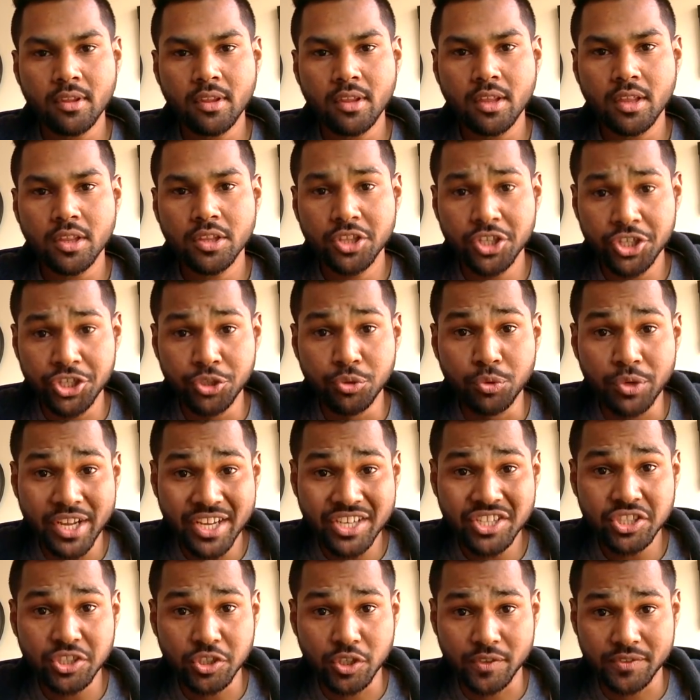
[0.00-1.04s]
the
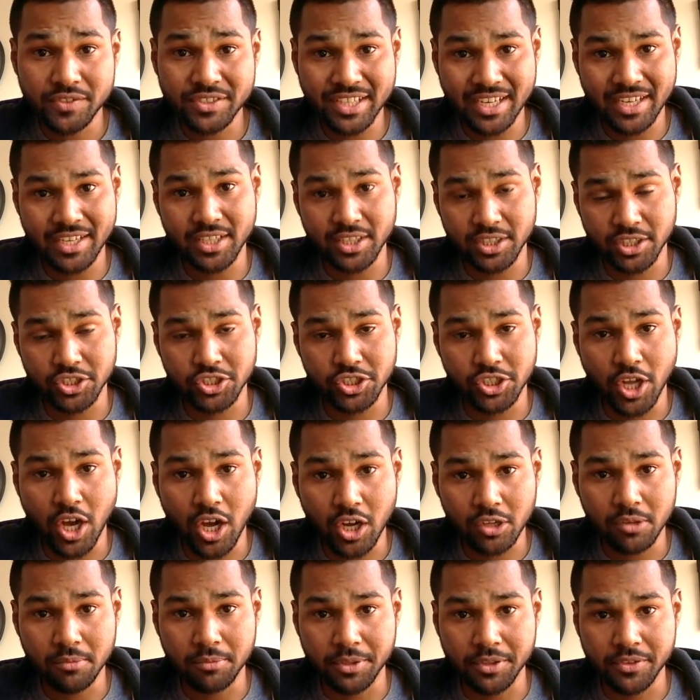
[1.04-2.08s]
duration of sending these
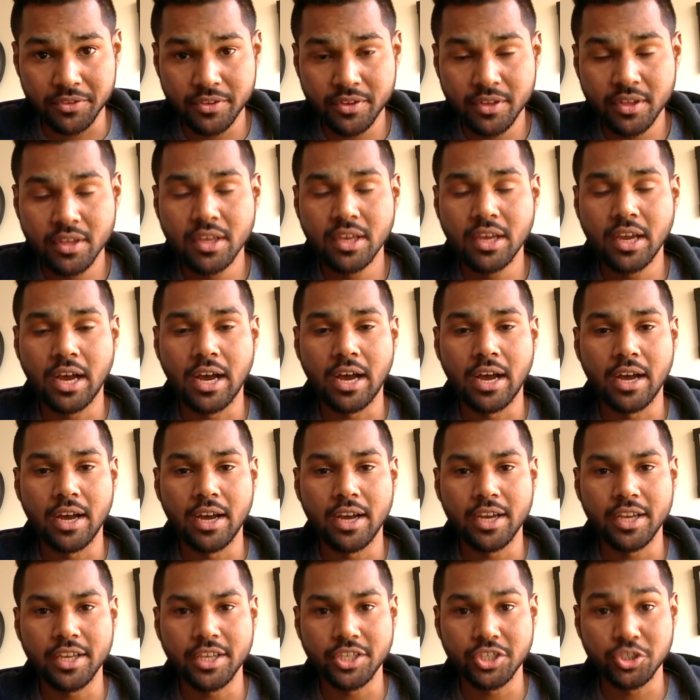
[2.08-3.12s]
documents
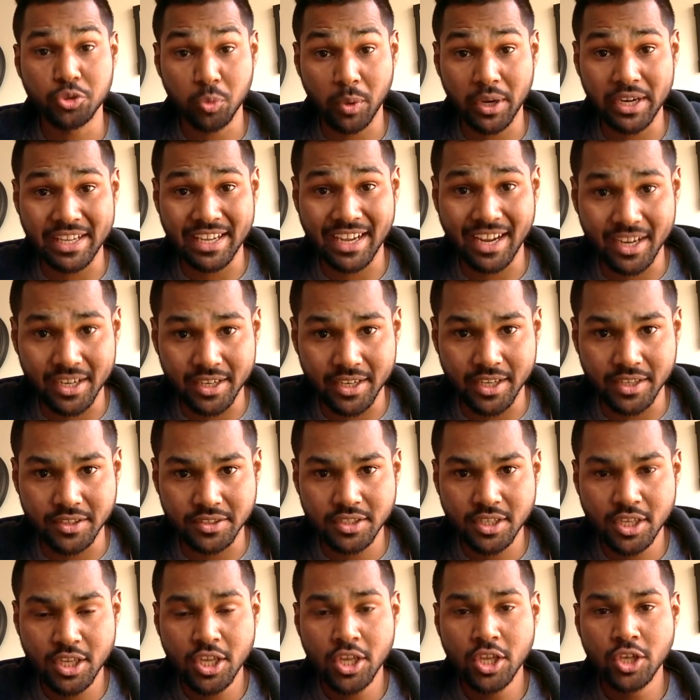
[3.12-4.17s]
is 28 days.
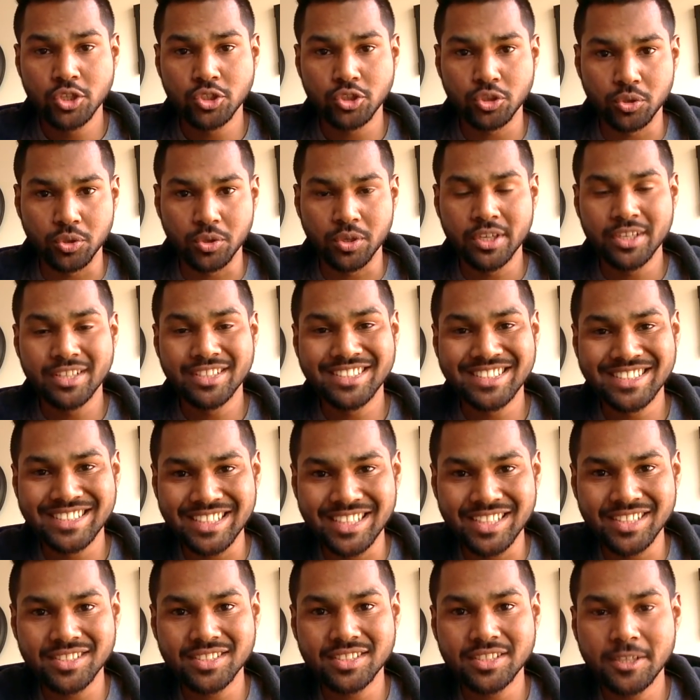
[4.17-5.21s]
So
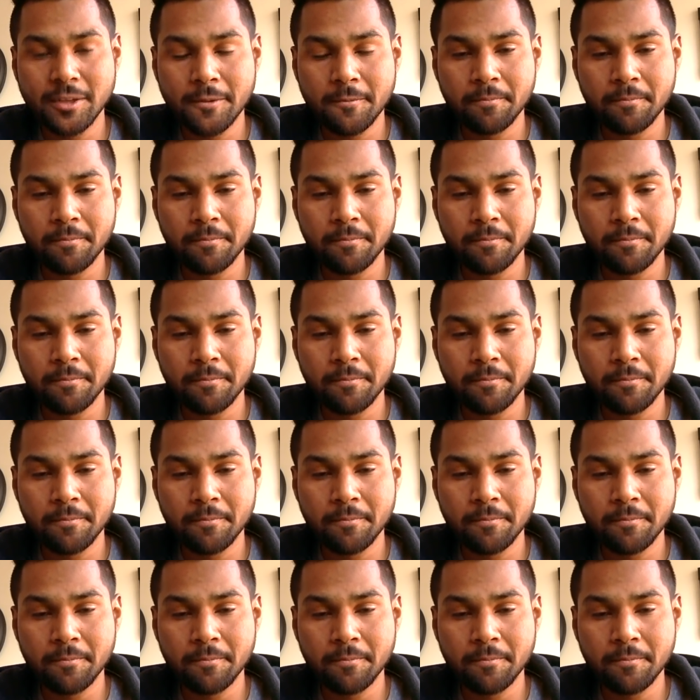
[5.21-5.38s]
since